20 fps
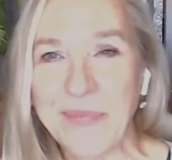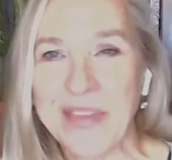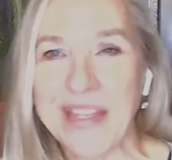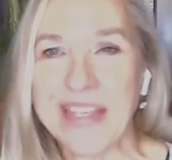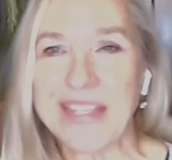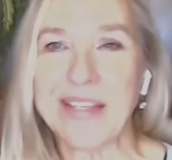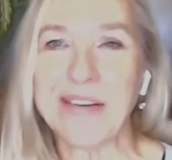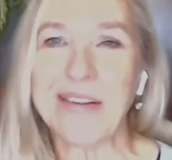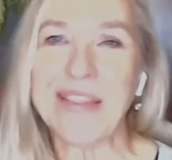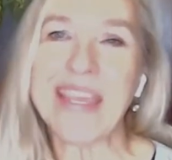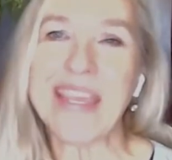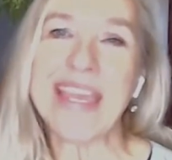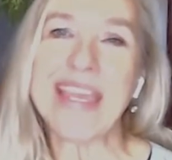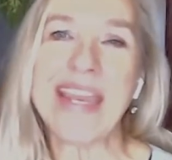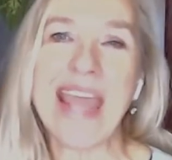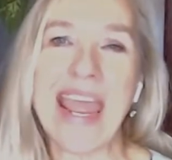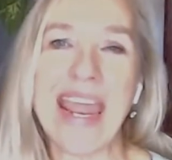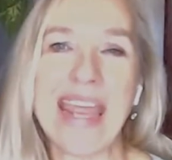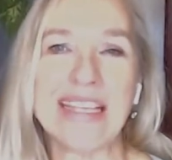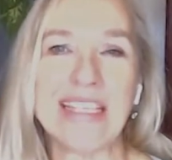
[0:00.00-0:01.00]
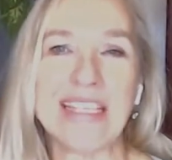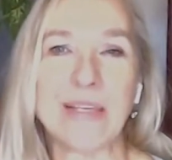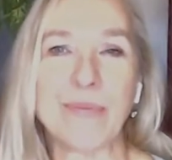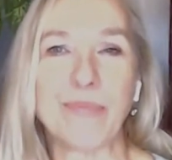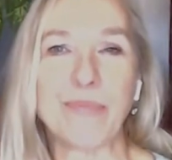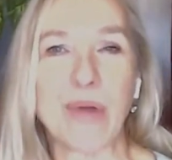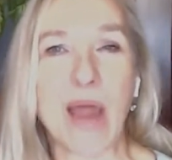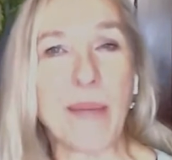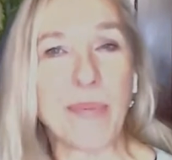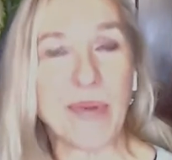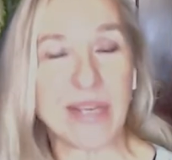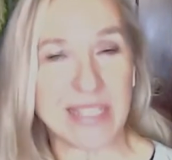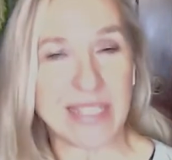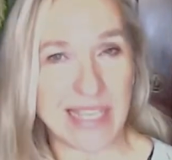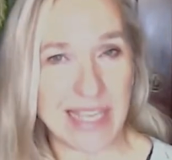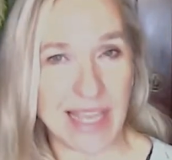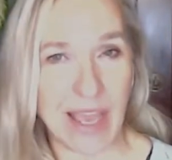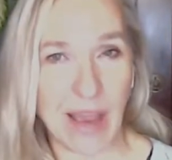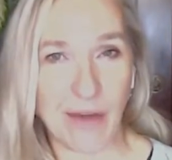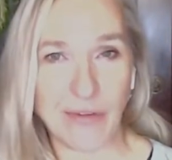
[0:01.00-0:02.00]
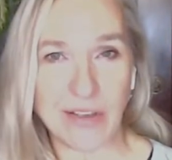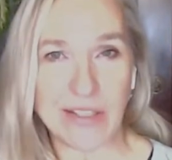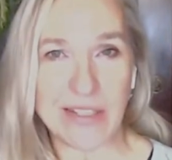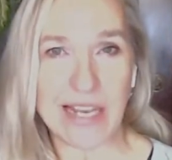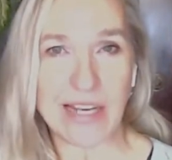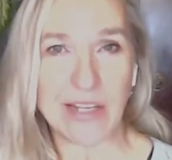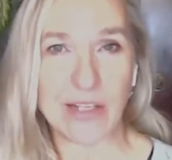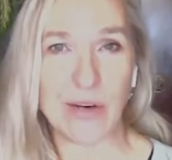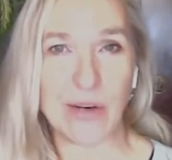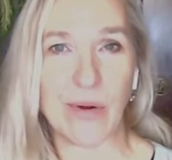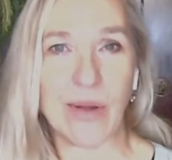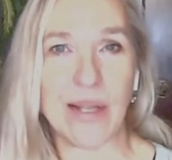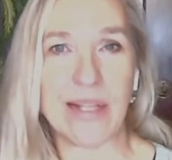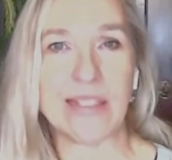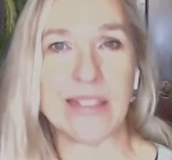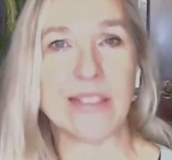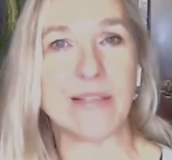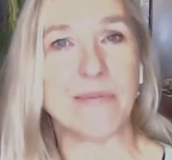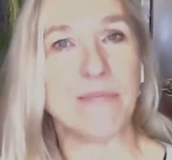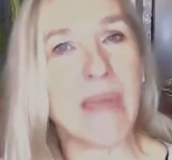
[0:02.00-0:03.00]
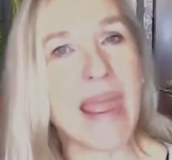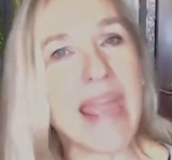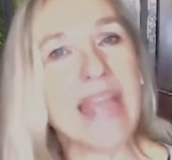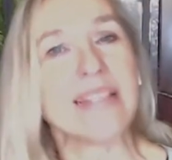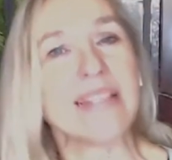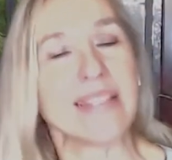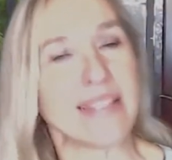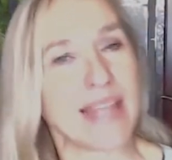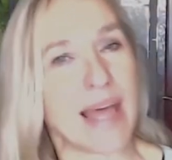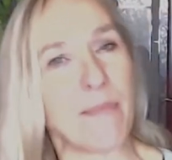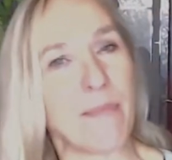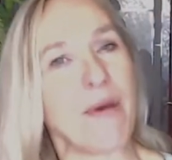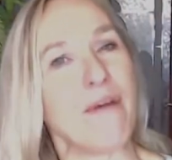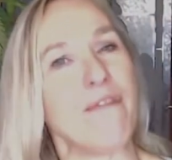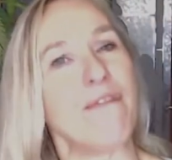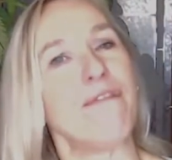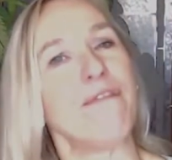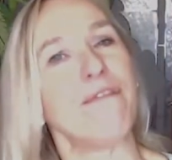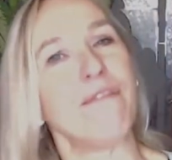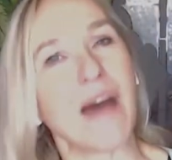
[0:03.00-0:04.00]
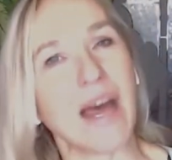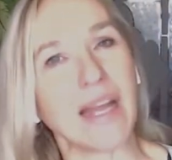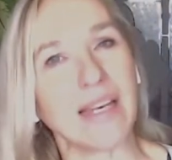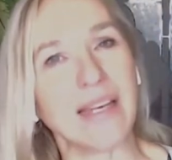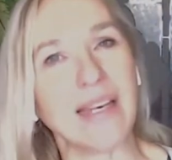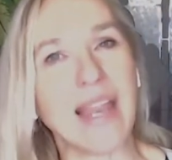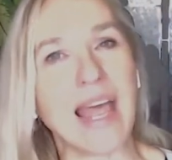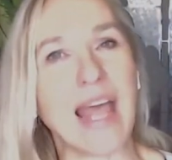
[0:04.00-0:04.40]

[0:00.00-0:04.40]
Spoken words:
So the innate property of essential oils makes them a fun